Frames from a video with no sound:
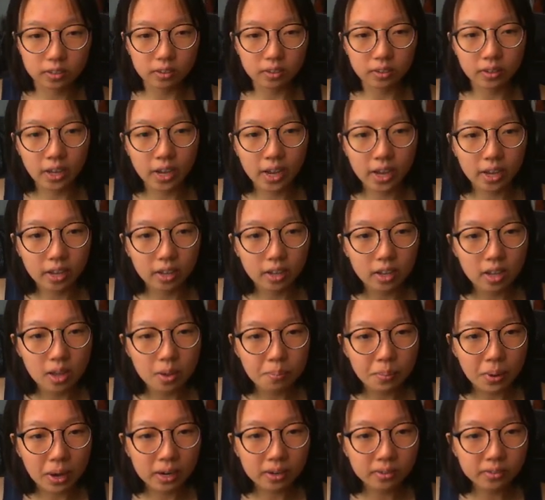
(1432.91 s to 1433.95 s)
Okay.
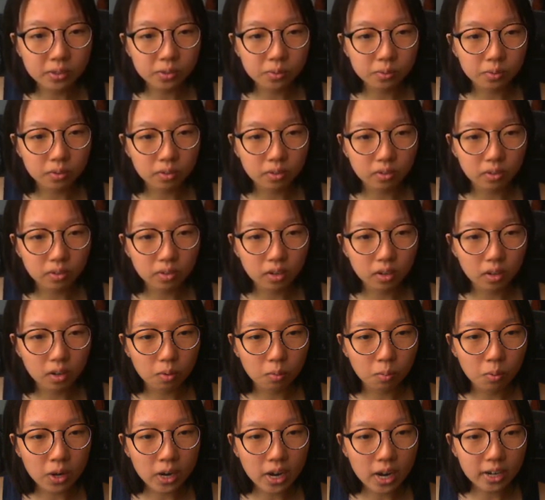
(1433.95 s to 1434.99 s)

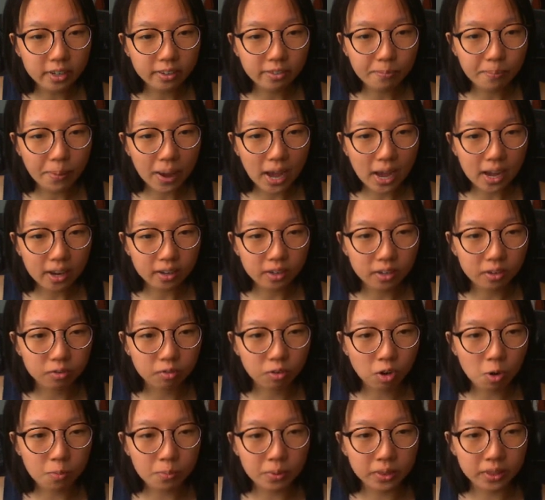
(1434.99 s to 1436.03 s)
What kind of pack could
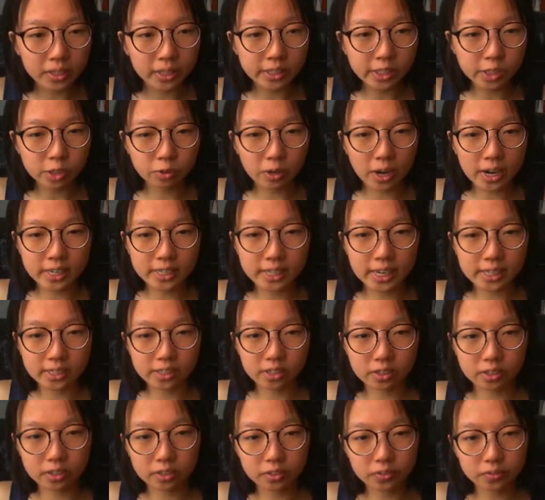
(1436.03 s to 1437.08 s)
roam in this dry
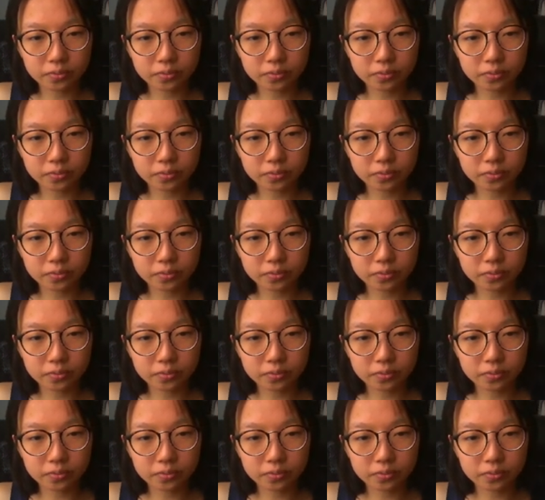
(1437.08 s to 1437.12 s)
desert?